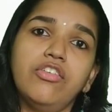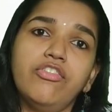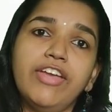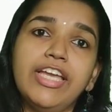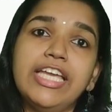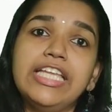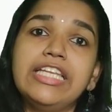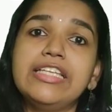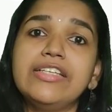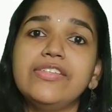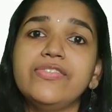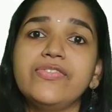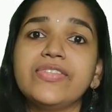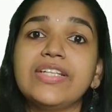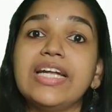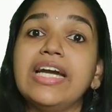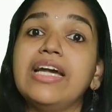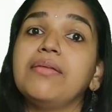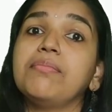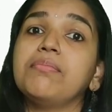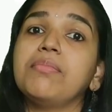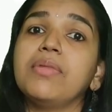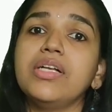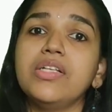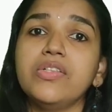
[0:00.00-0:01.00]
various
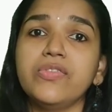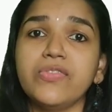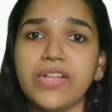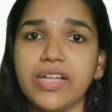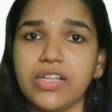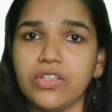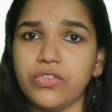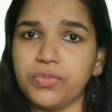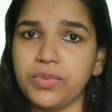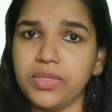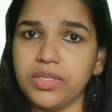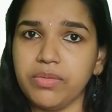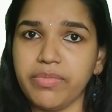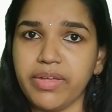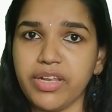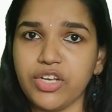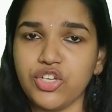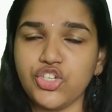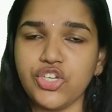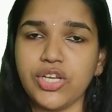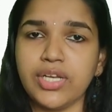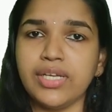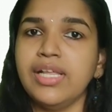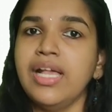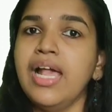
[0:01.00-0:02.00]
karmas has been
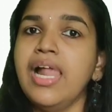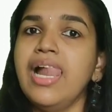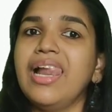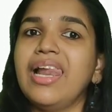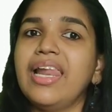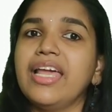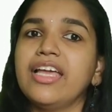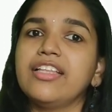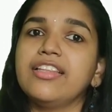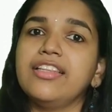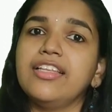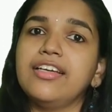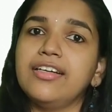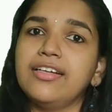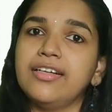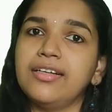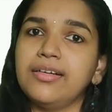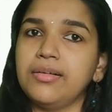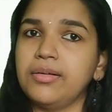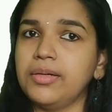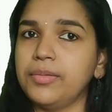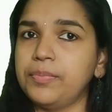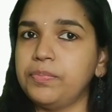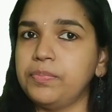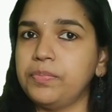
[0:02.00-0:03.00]
mentioned. Like
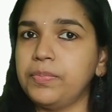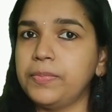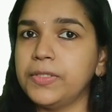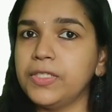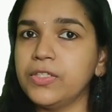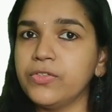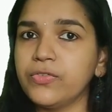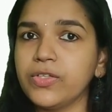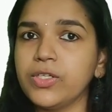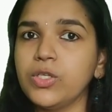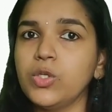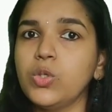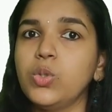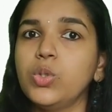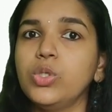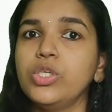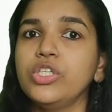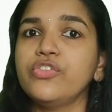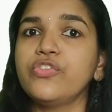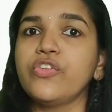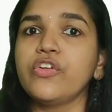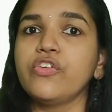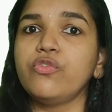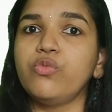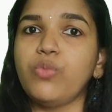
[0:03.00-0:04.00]
the person who
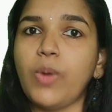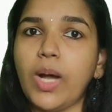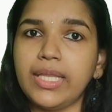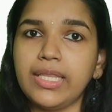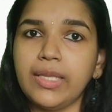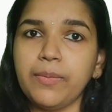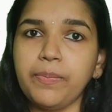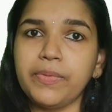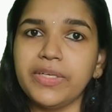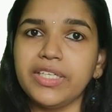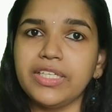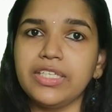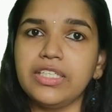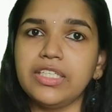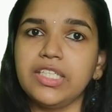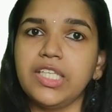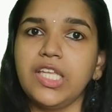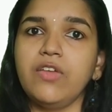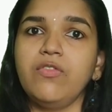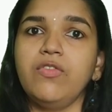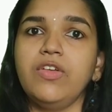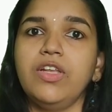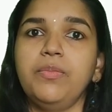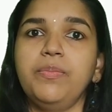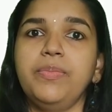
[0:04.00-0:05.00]
is of Vata
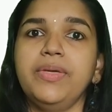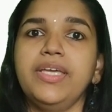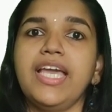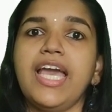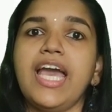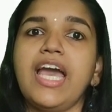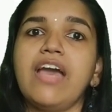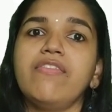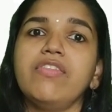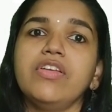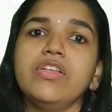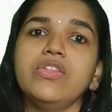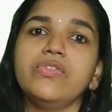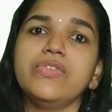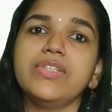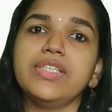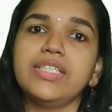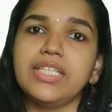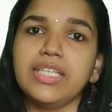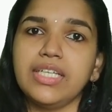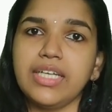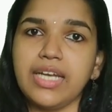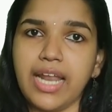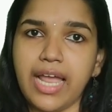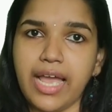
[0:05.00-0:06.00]
Prakriti will be having
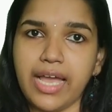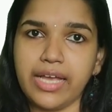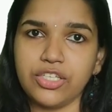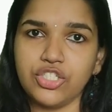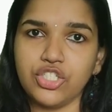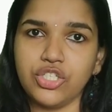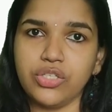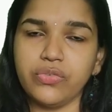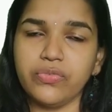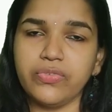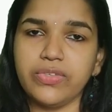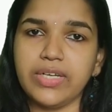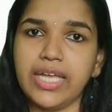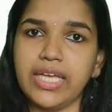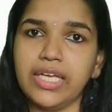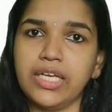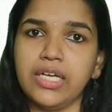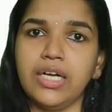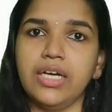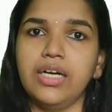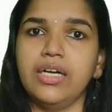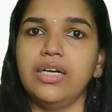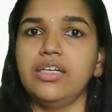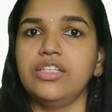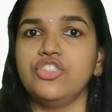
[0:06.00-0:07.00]
certain actions
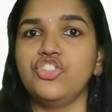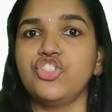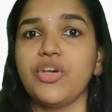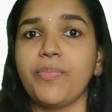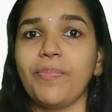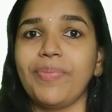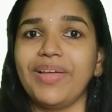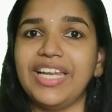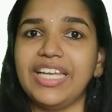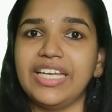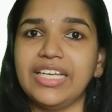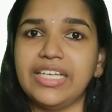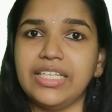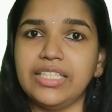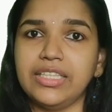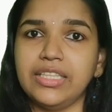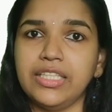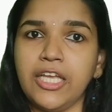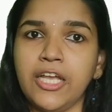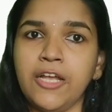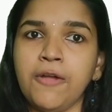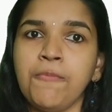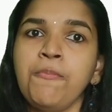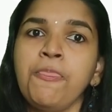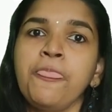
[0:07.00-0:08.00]
like Chapala
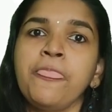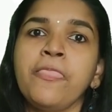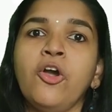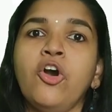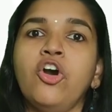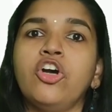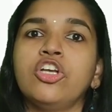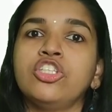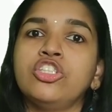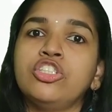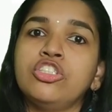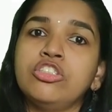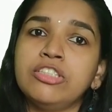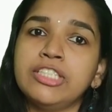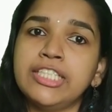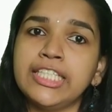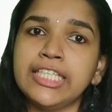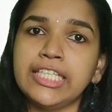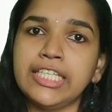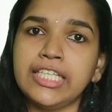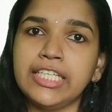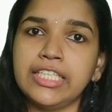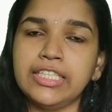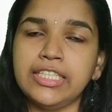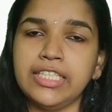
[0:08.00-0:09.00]
Gati or
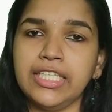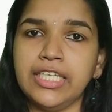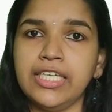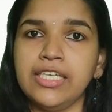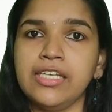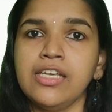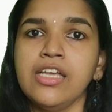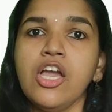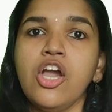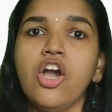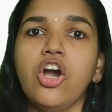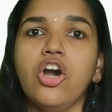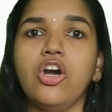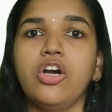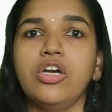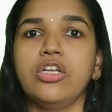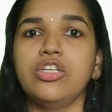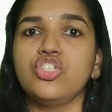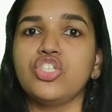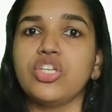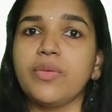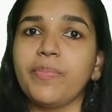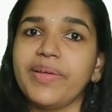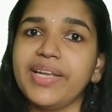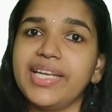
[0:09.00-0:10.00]
Drudha Gati or
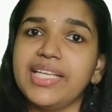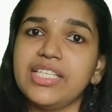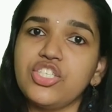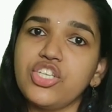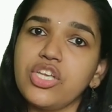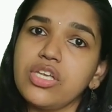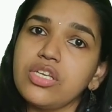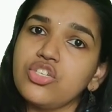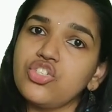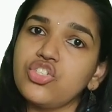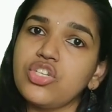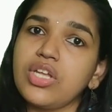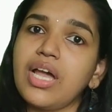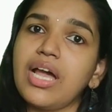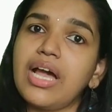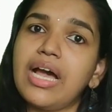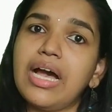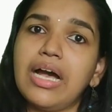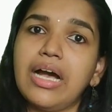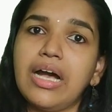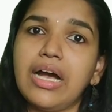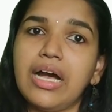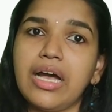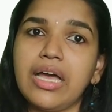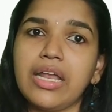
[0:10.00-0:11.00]
Chapala Cheshta
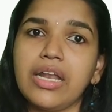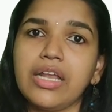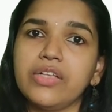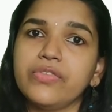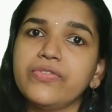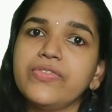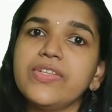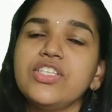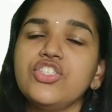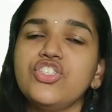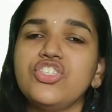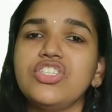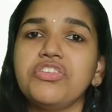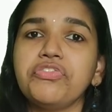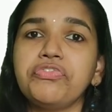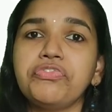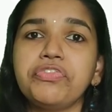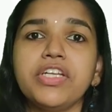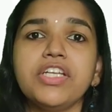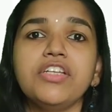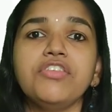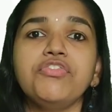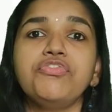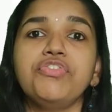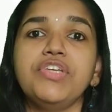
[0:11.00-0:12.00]
Ahara. Such
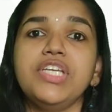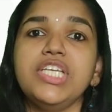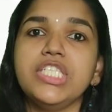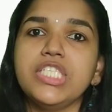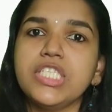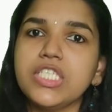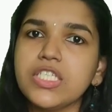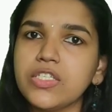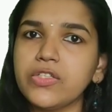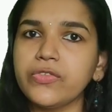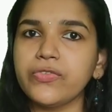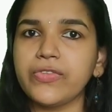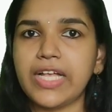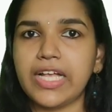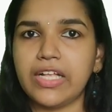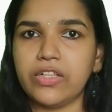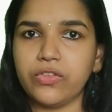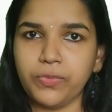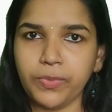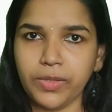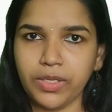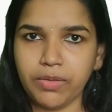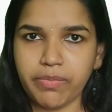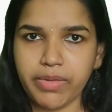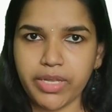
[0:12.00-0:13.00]
different features
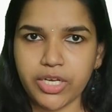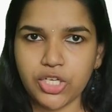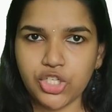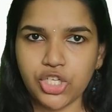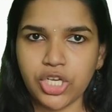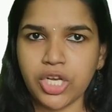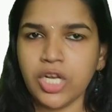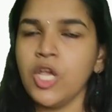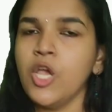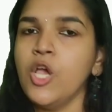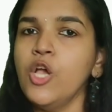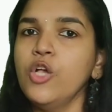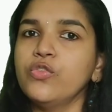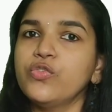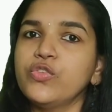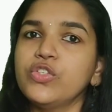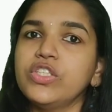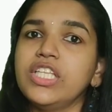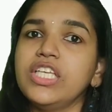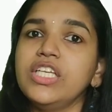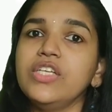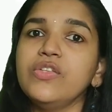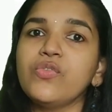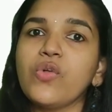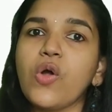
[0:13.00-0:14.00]
has been mentioned.
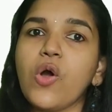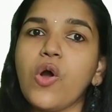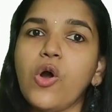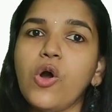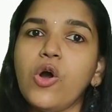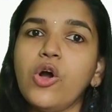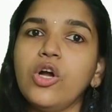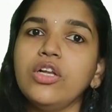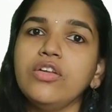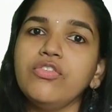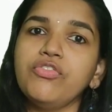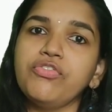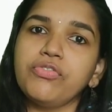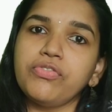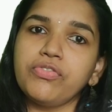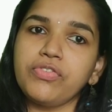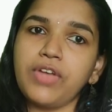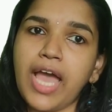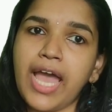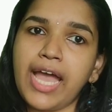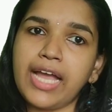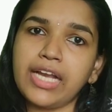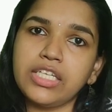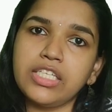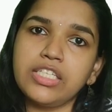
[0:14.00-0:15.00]
So these all
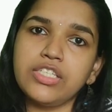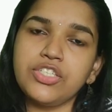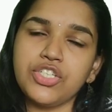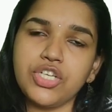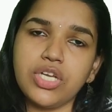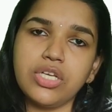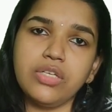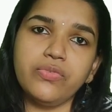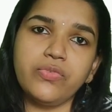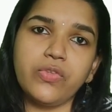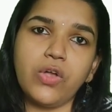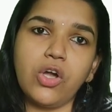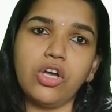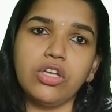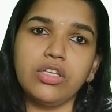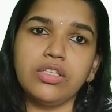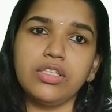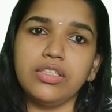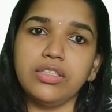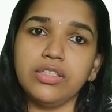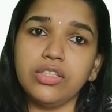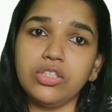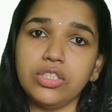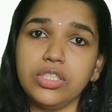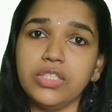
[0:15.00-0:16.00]
actions or
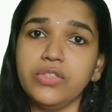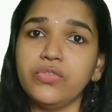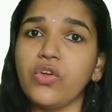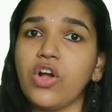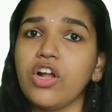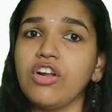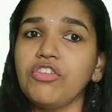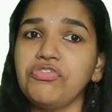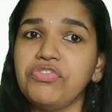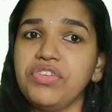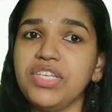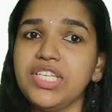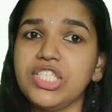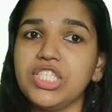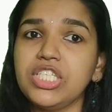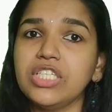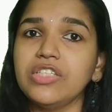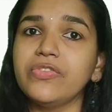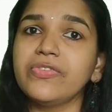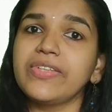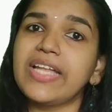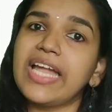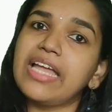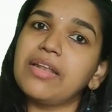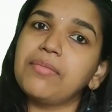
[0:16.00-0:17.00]
these all
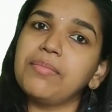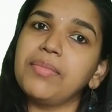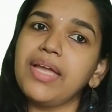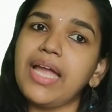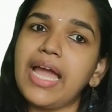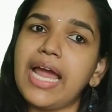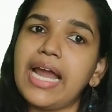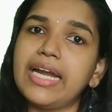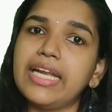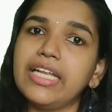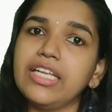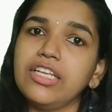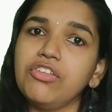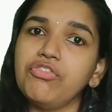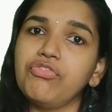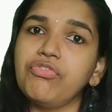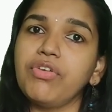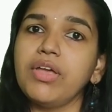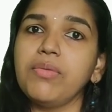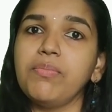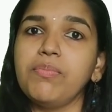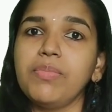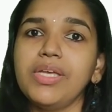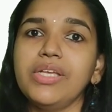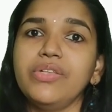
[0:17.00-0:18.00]
features can be
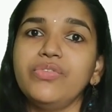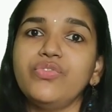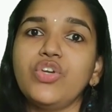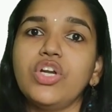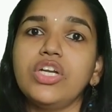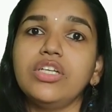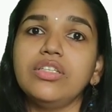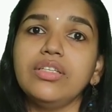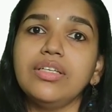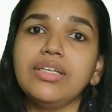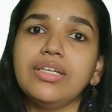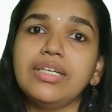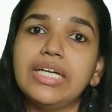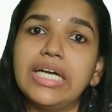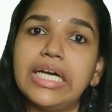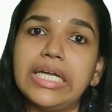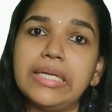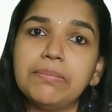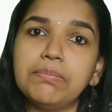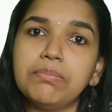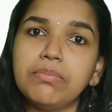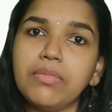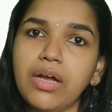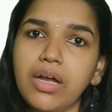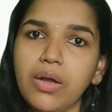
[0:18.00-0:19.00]
identified based on the
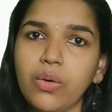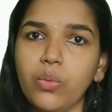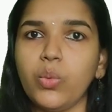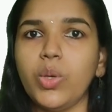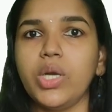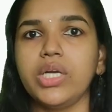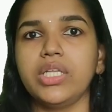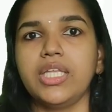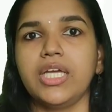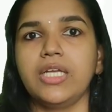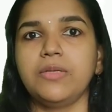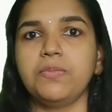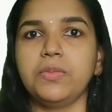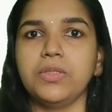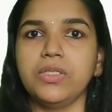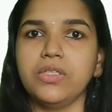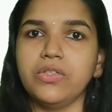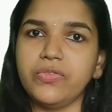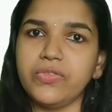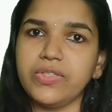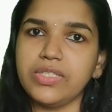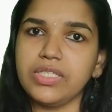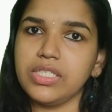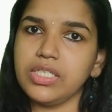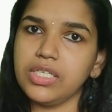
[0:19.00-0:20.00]
karma what that
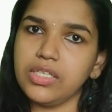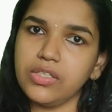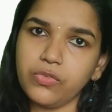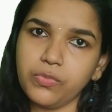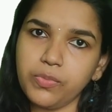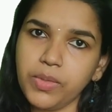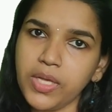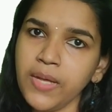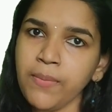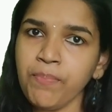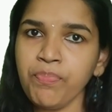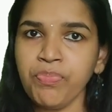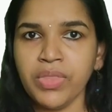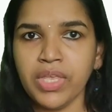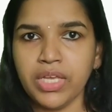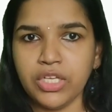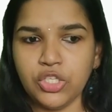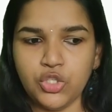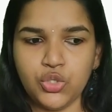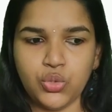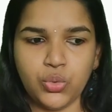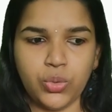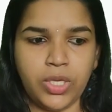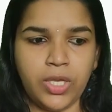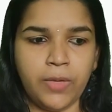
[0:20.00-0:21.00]
person is being
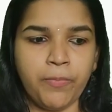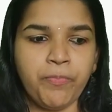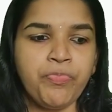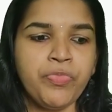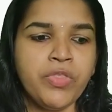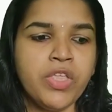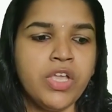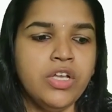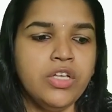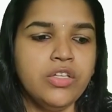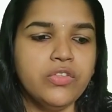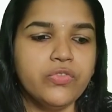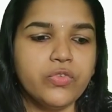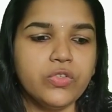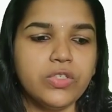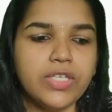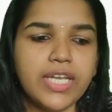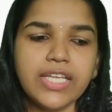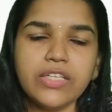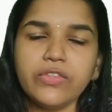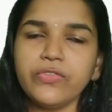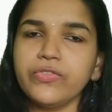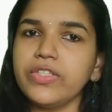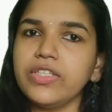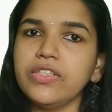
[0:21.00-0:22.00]
doing. So
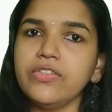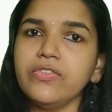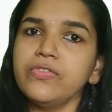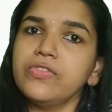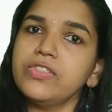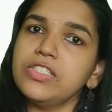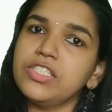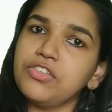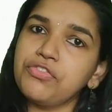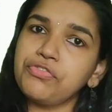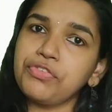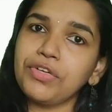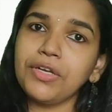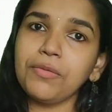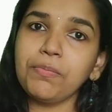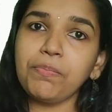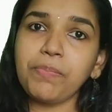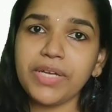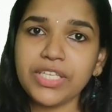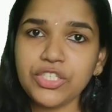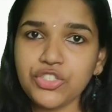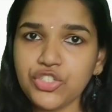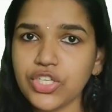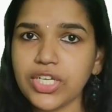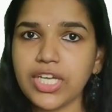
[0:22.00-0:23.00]
next is different
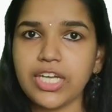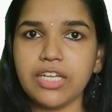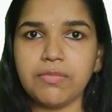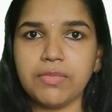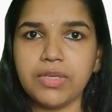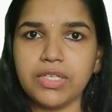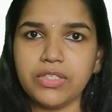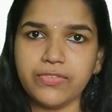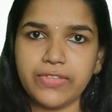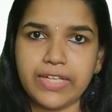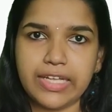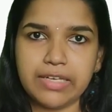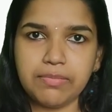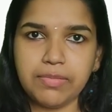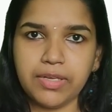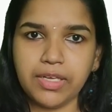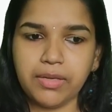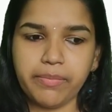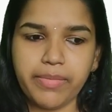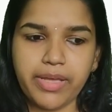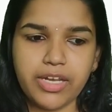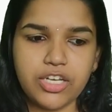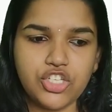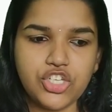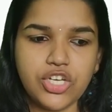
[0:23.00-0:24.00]
panchakarmas are
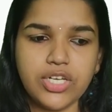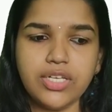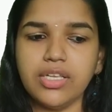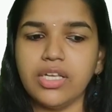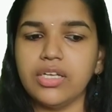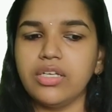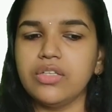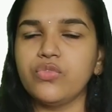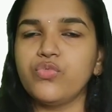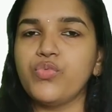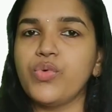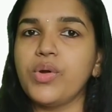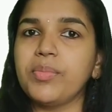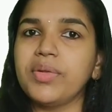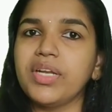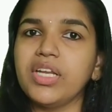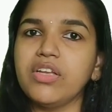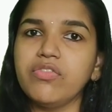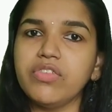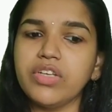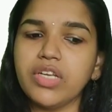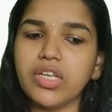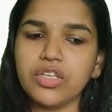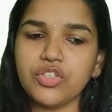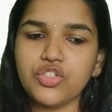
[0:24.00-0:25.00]
being mentioned, that is
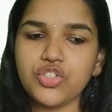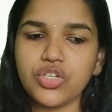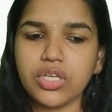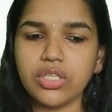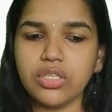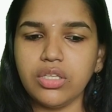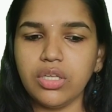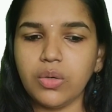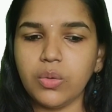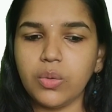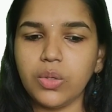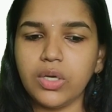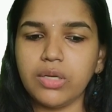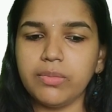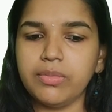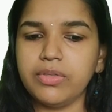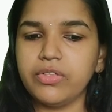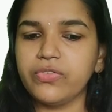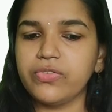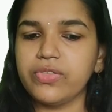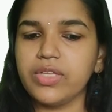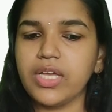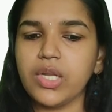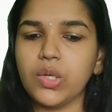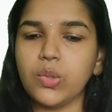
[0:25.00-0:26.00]
Vamana Virechana Niruha
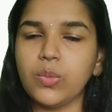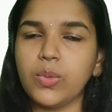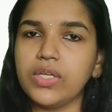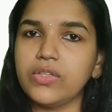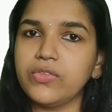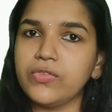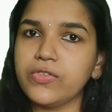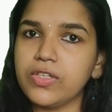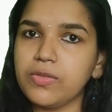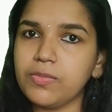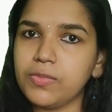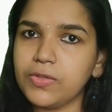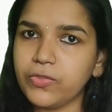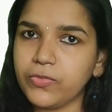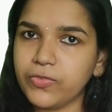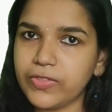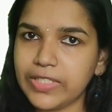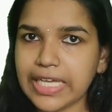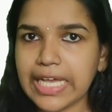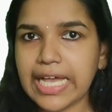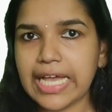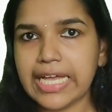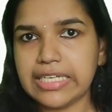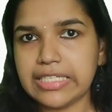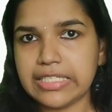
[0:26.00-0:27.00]
Basti Anvasana
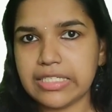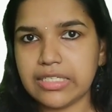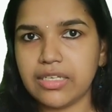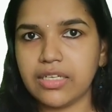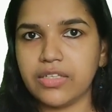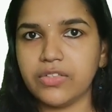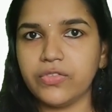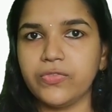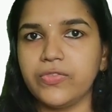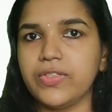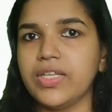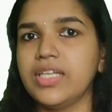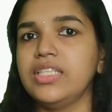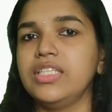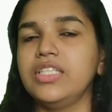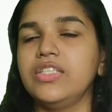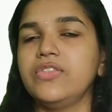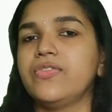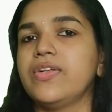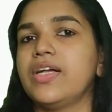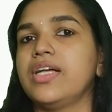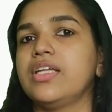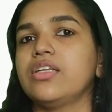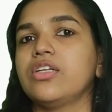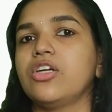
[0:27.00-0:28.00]
Basti and Nasya.
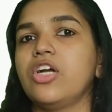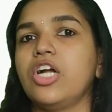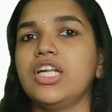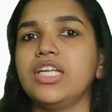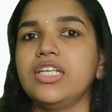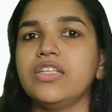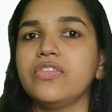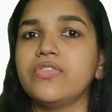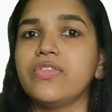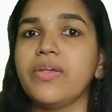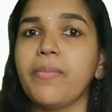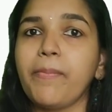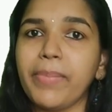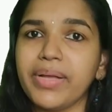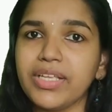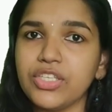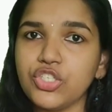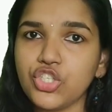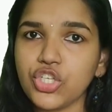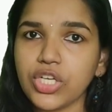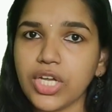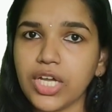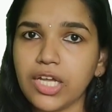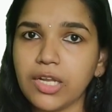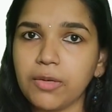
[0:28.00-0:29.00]
These are called as the
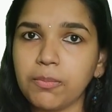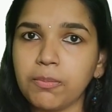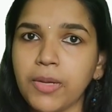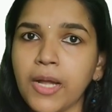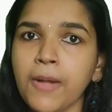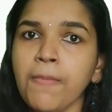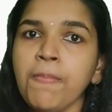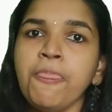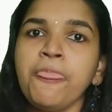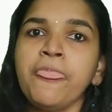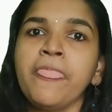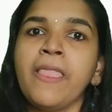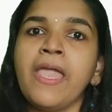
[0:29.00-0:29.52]
panchakarma,